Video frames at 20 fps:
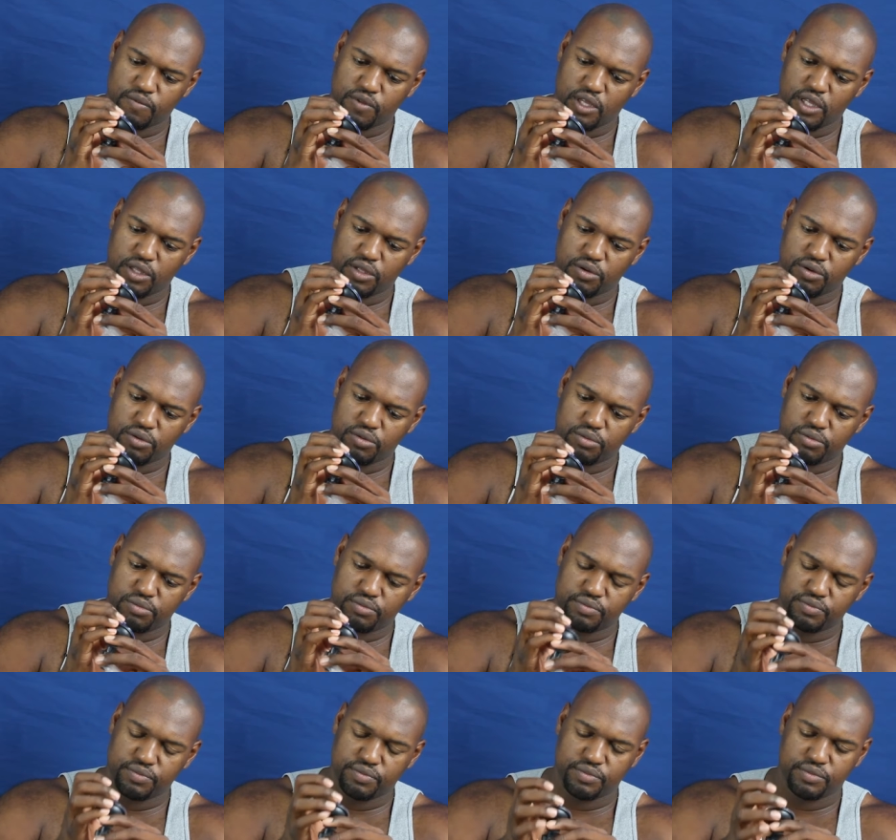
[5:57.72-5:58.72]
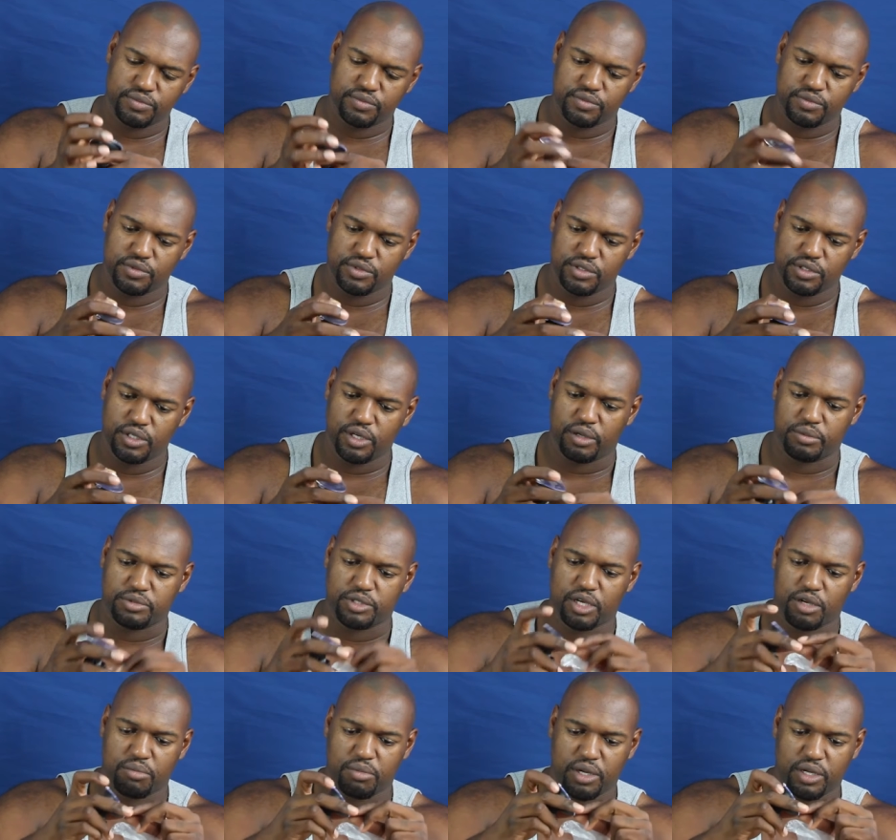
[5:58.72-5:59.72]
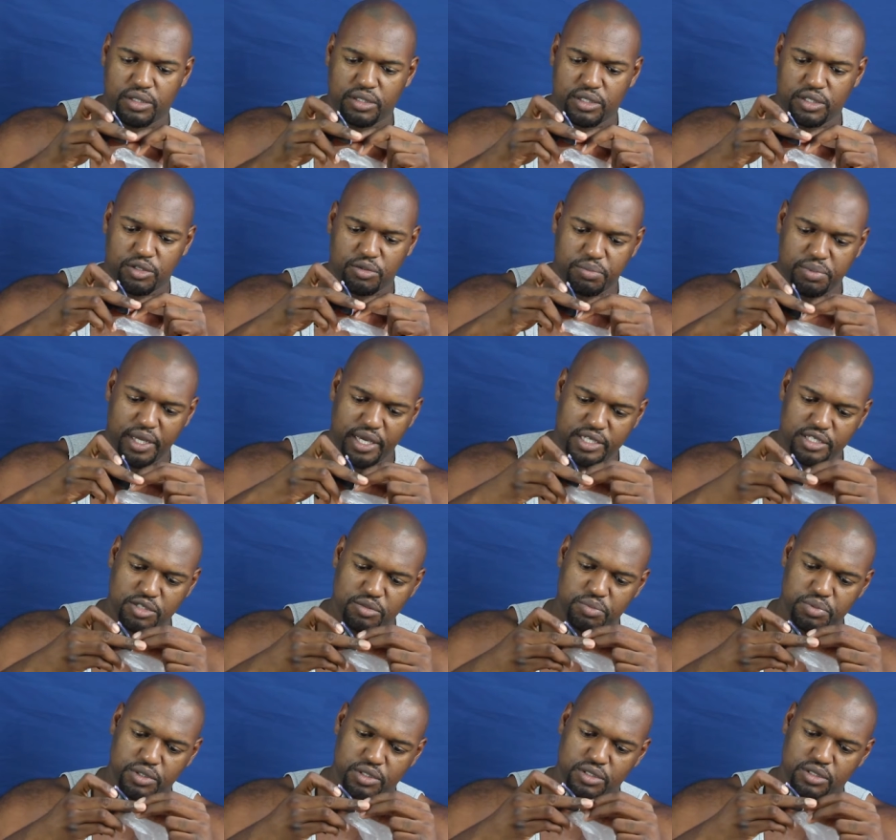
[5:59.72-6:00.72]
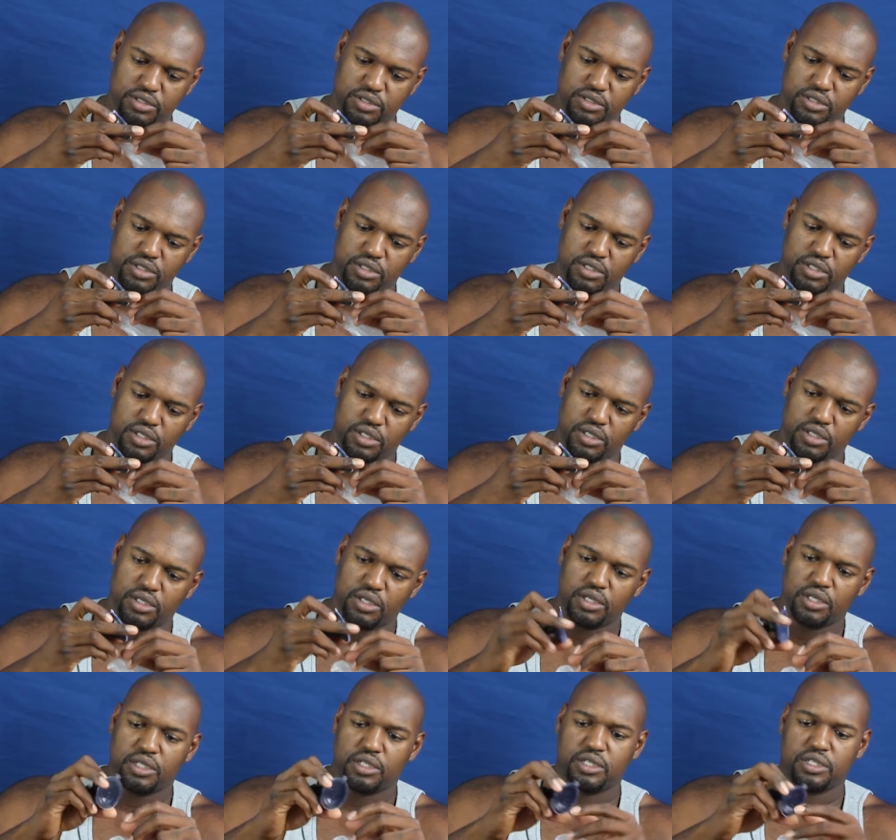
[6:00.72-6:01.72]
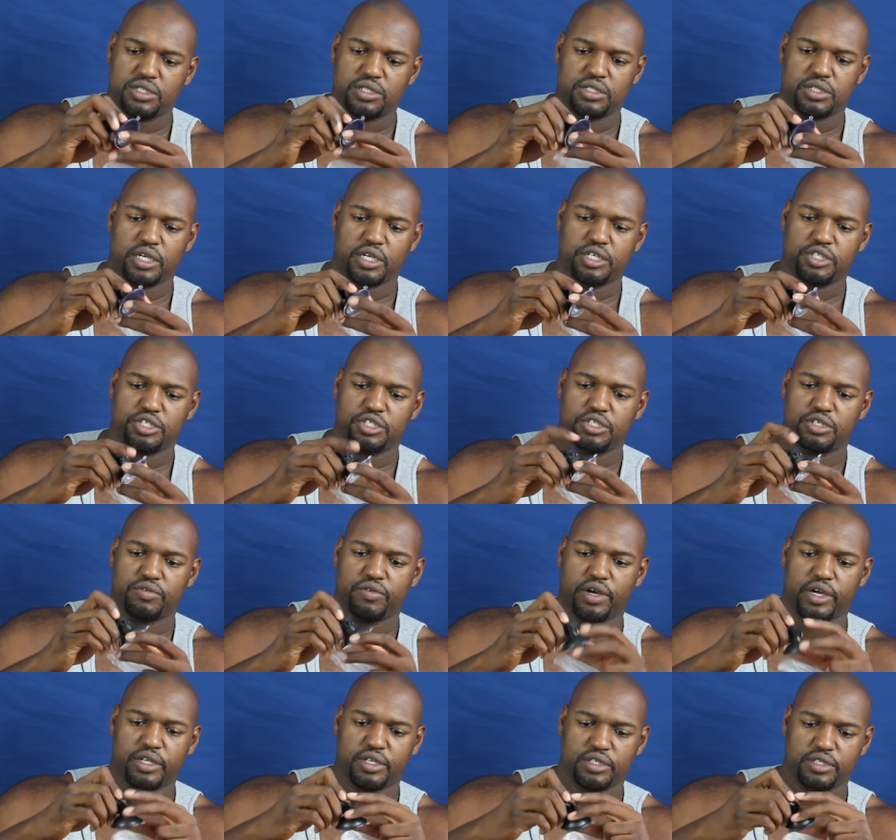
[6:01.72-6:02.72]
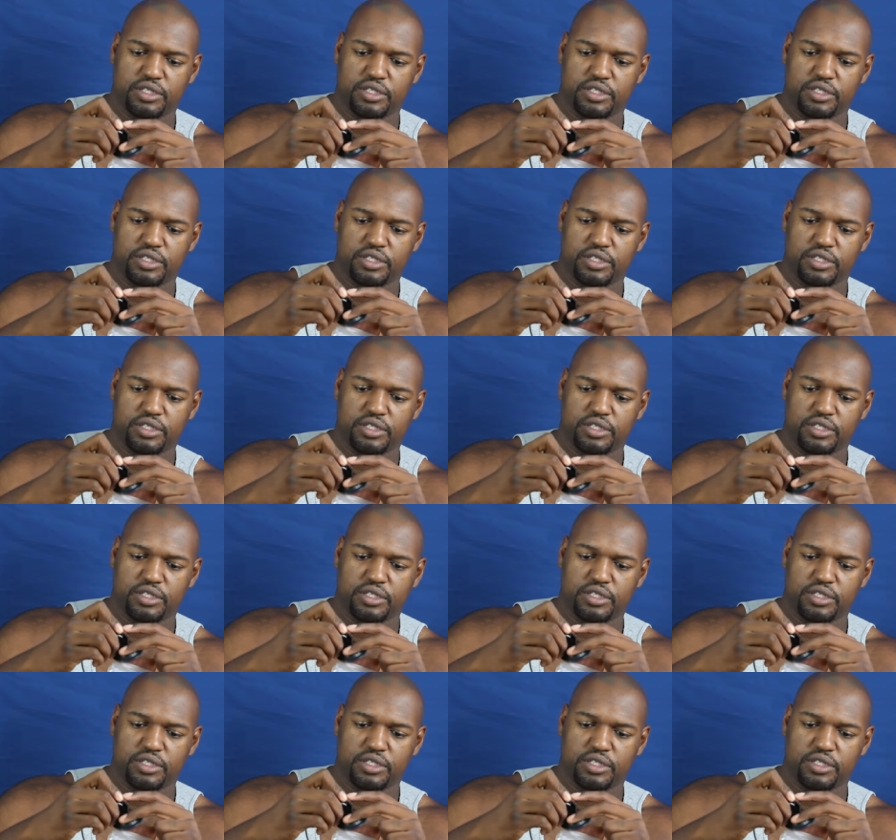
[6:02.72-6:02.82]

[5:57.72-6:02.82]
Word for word: that little, you know what I'm talking about, the little plastic piece. This looks like it's just a regular